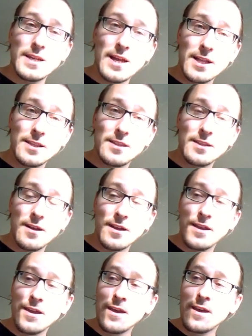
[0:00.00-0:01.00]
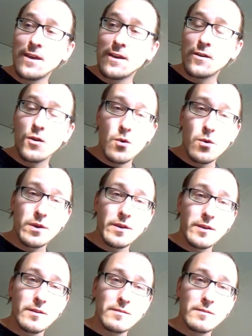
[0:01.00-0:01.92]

anti-cloaking